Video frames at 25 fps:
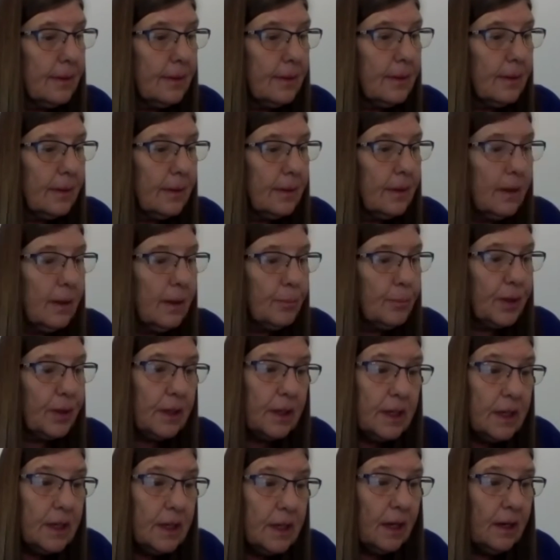But
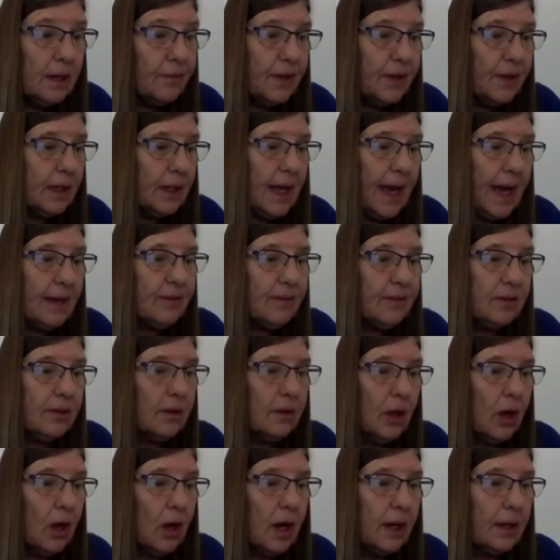none of it lasted
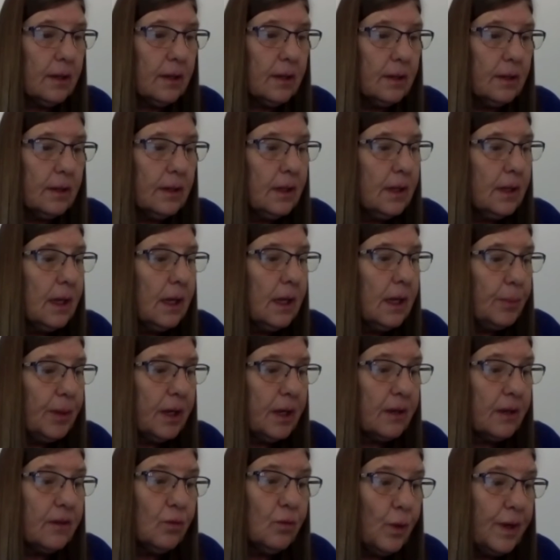long
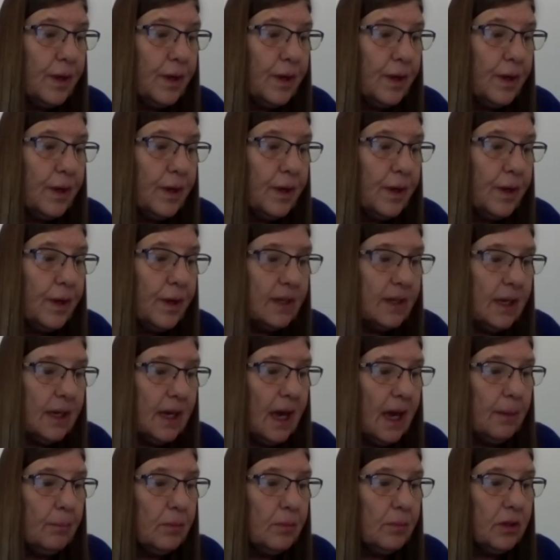because Winn-Dixie
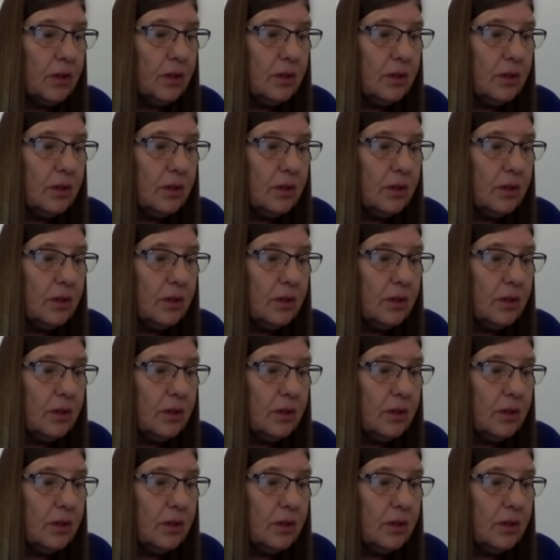came